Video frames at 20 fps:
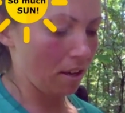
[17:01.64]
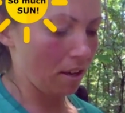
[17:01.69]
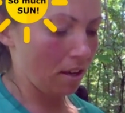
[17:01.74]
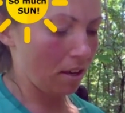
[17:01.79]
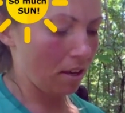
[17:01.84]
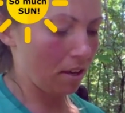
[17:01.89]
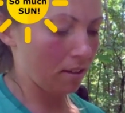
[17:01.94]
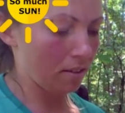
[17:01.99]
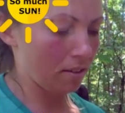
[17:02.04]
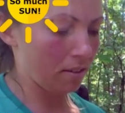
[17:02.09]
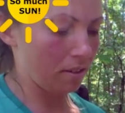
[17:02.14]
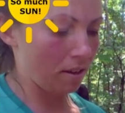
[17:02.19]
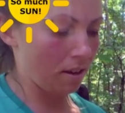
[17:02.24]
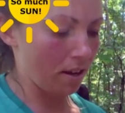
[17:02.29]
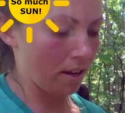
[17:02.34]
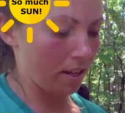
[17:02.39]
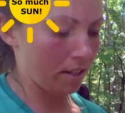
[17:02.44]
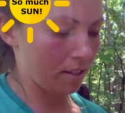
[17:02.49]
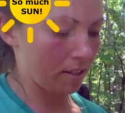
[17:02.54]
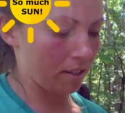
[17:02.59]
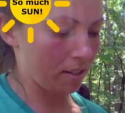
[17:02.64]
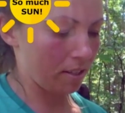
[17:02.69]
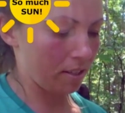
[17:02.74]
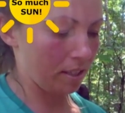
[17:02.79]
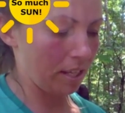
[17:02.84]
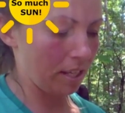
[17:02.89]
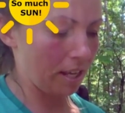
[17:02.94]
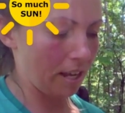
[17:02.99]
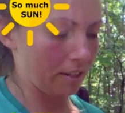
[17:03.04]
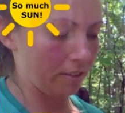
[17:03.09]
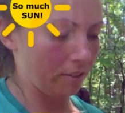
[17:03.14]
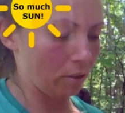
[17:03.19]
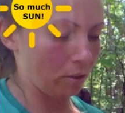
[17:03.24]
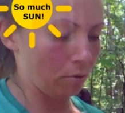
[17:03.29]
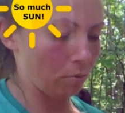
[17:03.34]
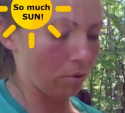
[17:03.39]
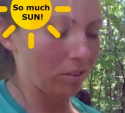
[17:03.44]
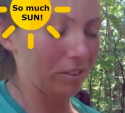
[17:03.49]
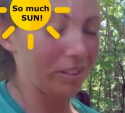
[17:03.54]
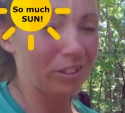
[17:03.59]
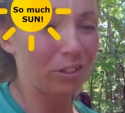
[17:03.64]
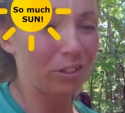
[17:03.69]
It's not the end of the world. It's